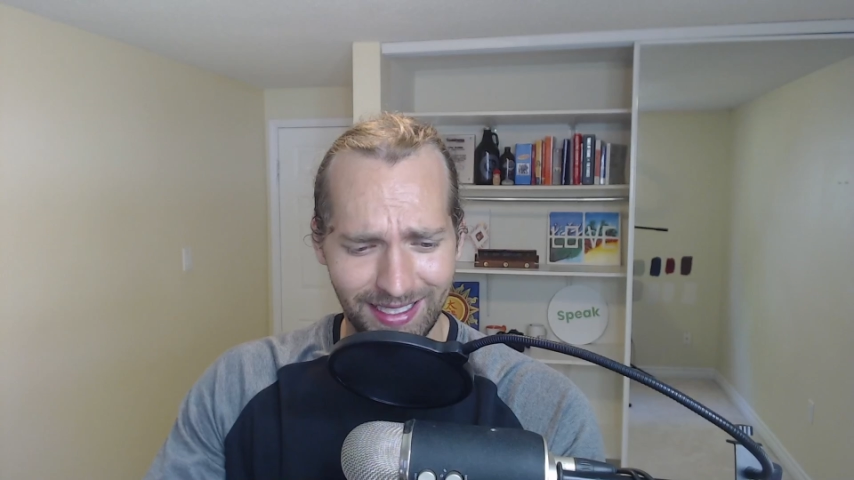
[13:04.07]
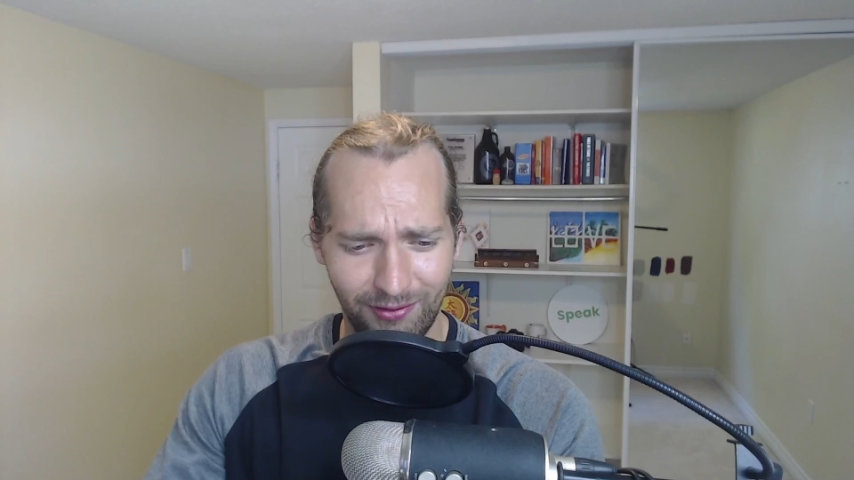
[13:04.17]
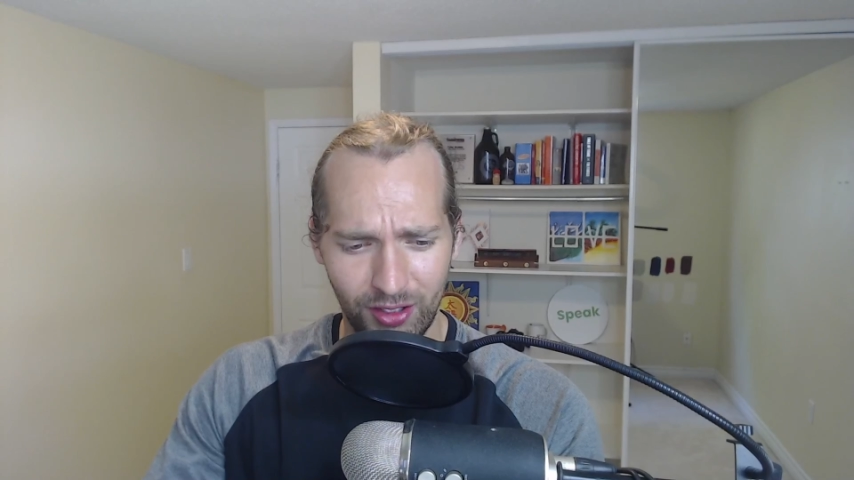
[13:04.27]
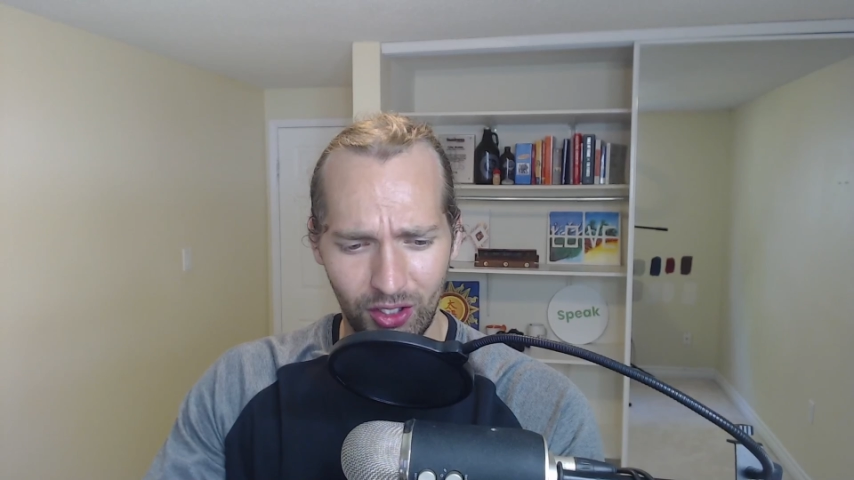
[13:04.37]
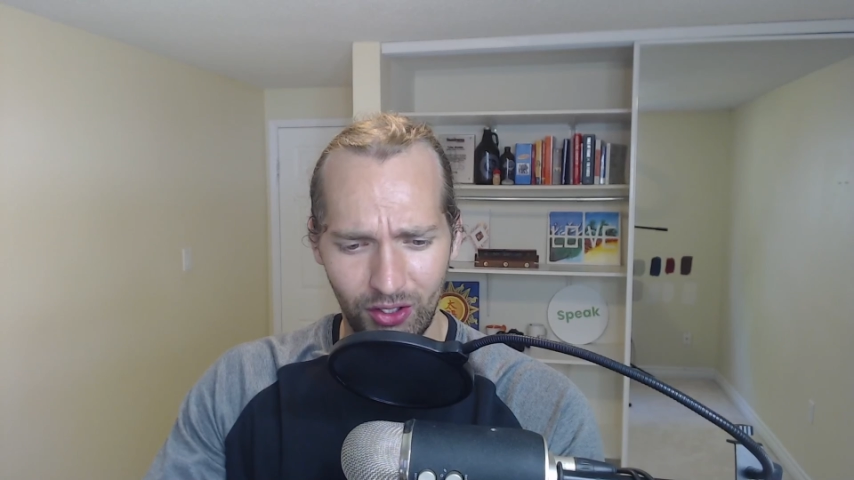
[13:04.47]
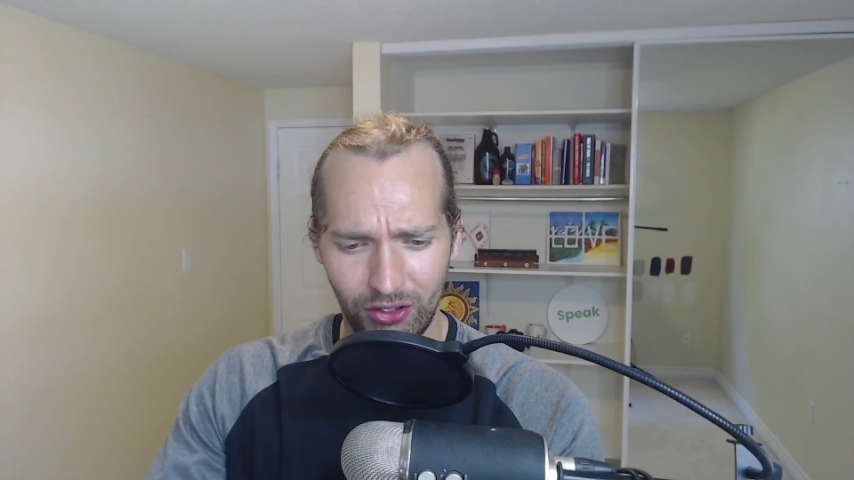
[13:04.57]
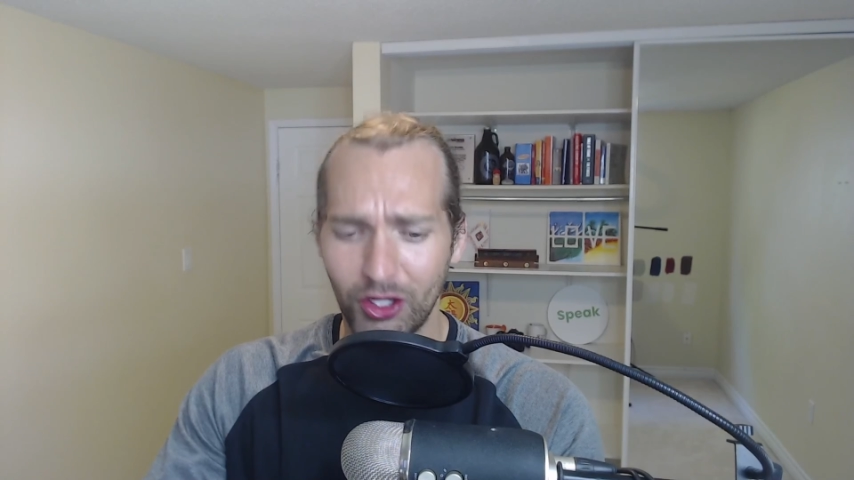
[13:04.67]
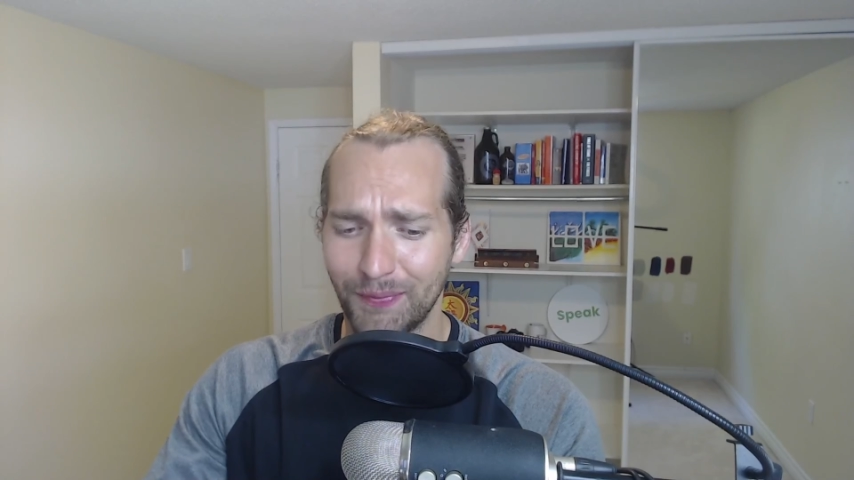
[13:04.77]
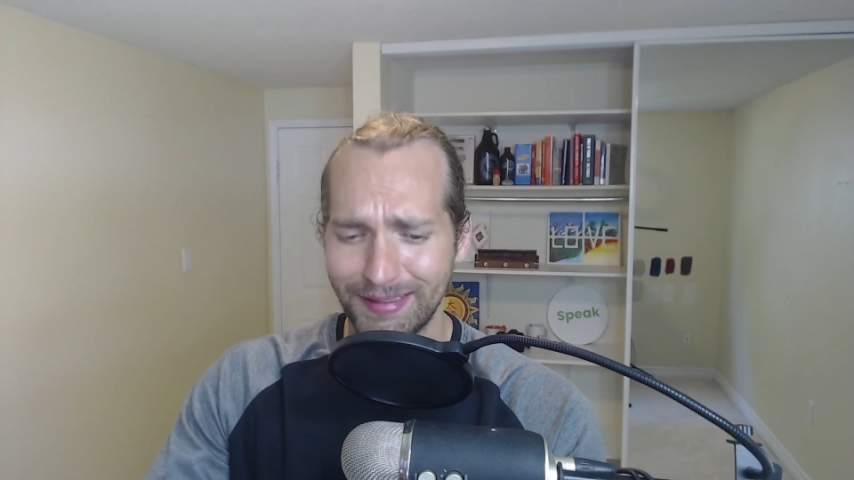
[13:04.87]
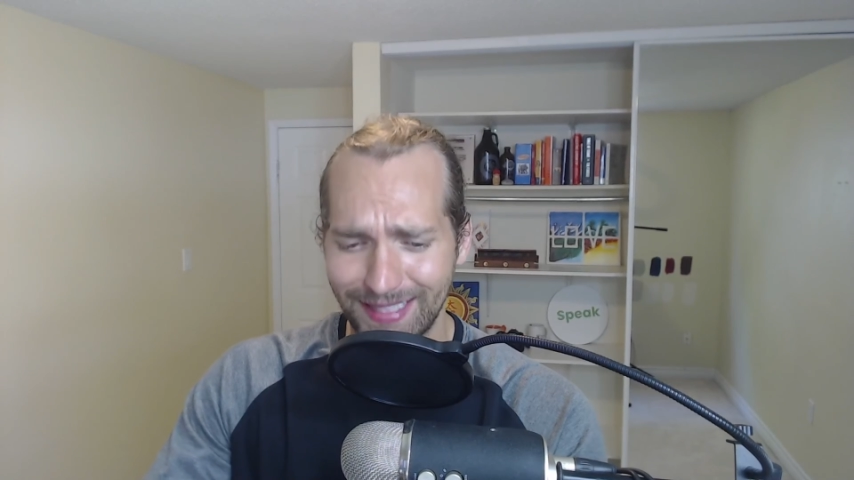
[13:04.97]
I feel
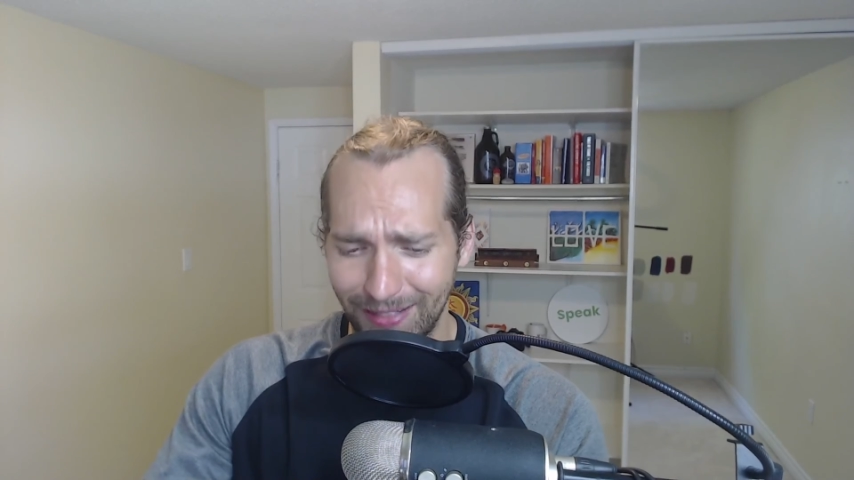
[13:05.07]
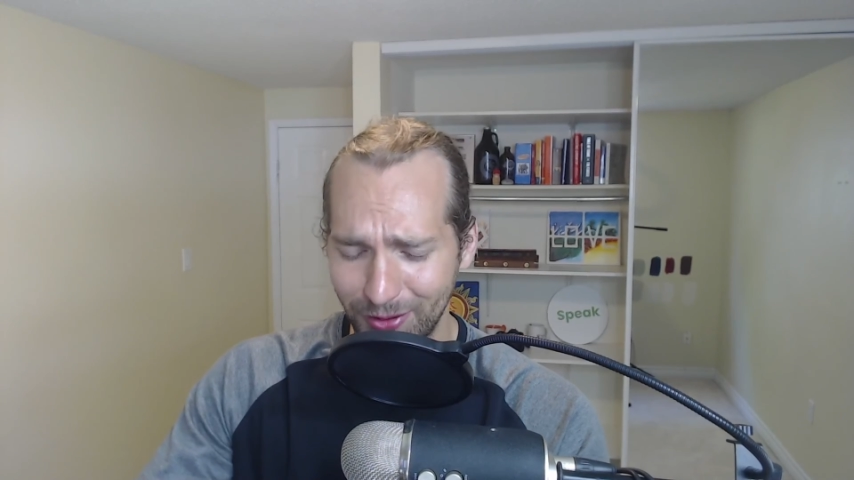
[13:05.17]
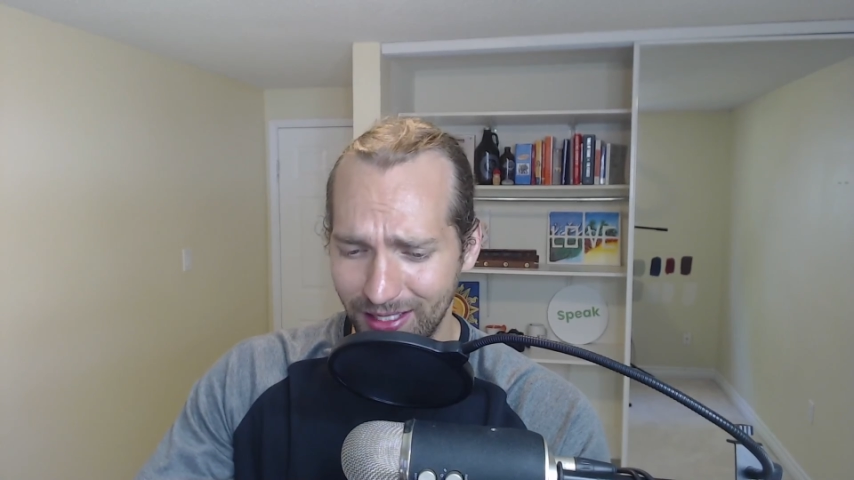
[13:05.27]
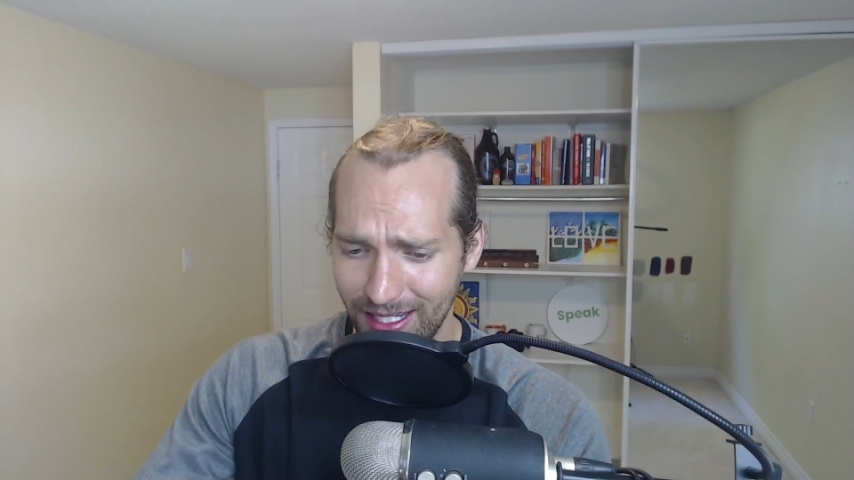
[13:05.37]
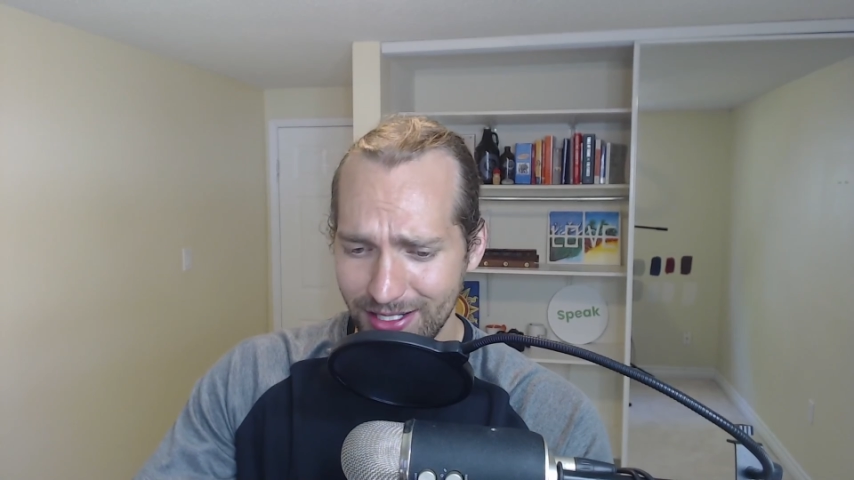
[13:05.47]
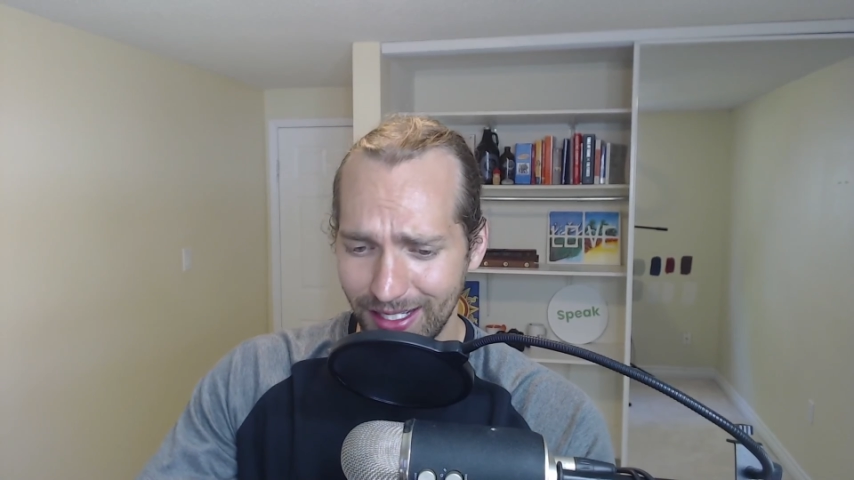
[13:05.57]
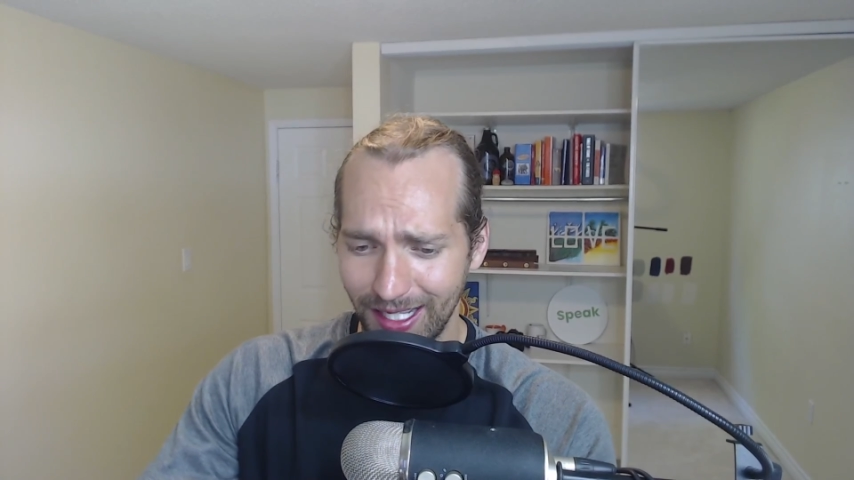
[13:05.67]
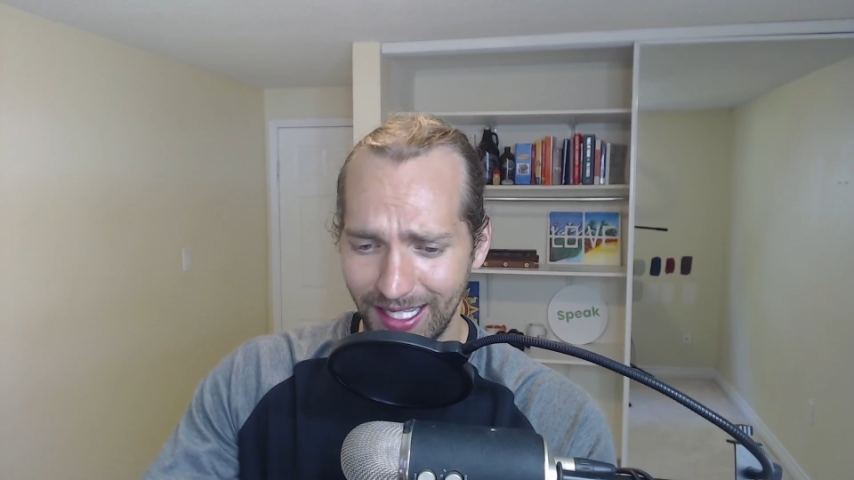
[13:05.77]
nervous after Tasia